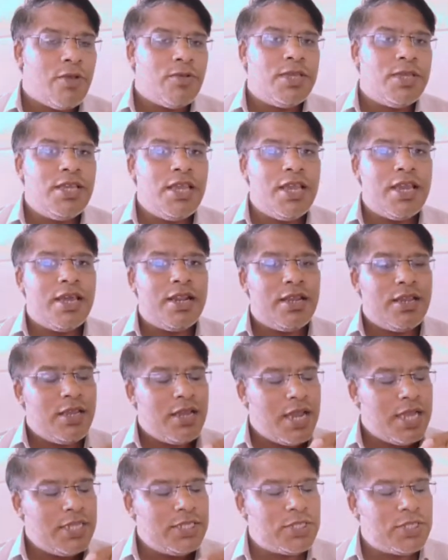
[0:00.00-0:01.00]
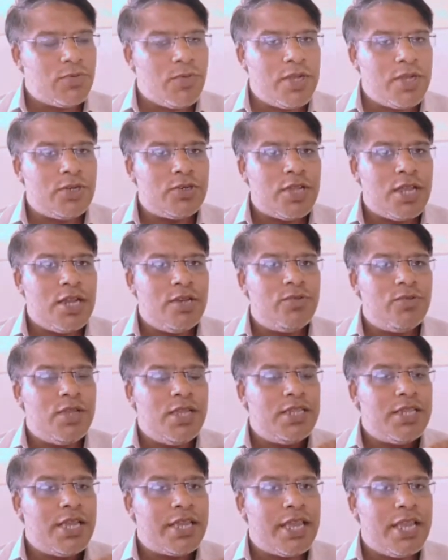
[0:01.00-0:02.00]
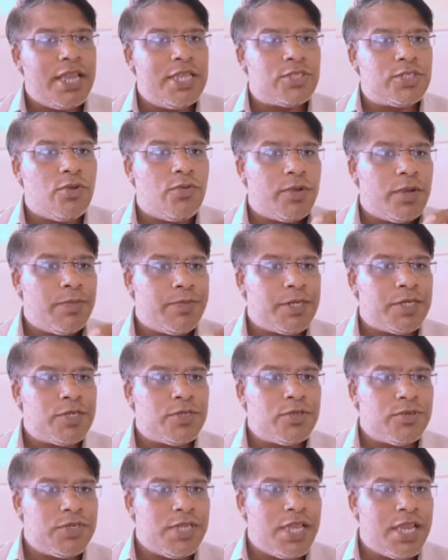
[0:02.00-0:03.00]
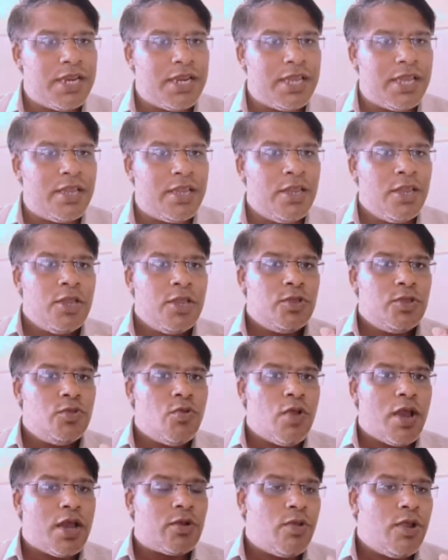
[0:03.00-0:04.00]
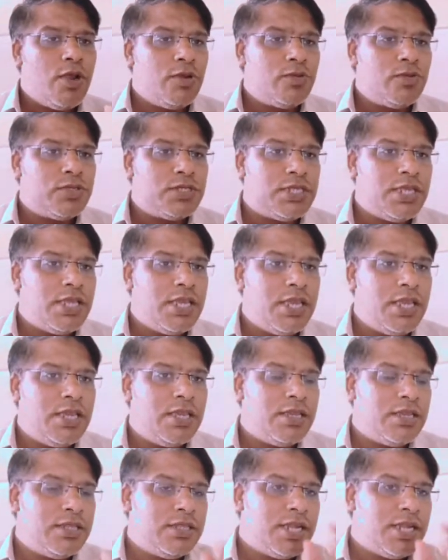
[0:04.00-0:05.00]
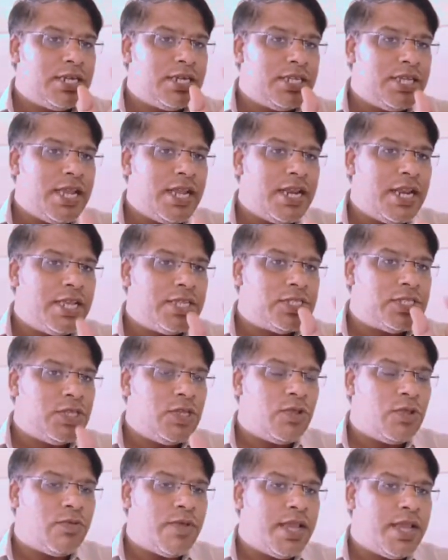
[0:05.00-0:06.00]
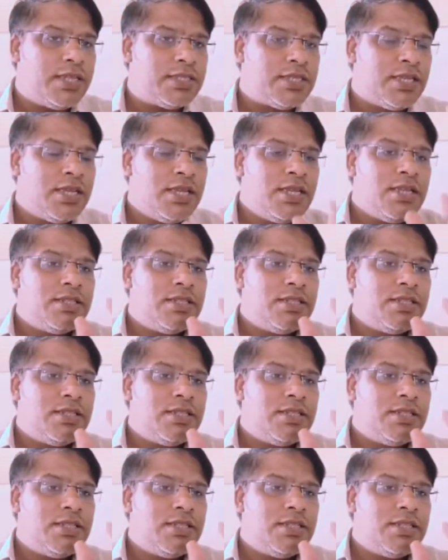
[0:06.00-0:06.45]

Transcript: Now here I just want to tell you, in the case of repetitive D N A, you are going to see the D N A sequence,